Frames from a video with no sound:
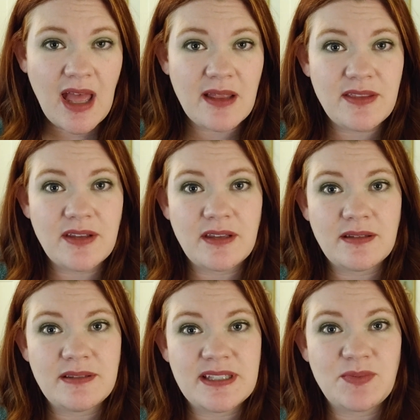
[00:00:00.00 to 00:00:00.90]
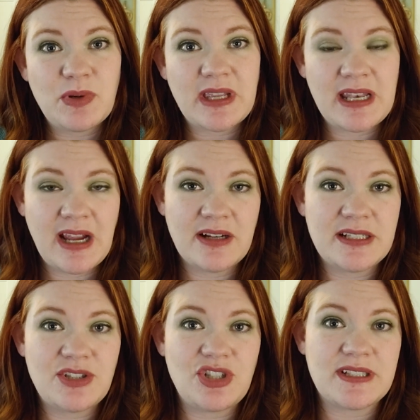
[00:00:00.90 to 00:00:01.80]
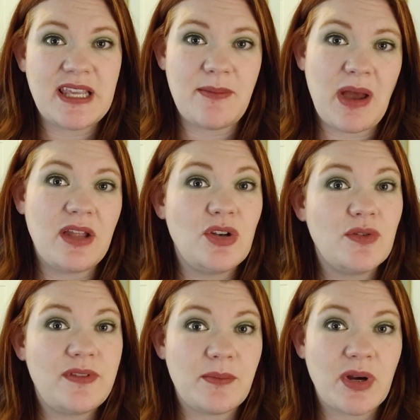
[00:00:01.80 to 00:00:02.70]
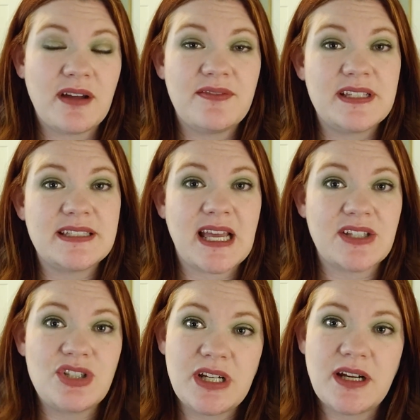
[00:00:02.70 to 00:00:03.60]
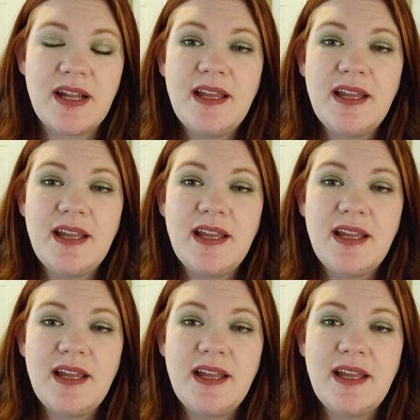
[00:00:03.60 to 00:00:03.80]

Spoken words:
This book, Inheritance, just came out in November of this last year.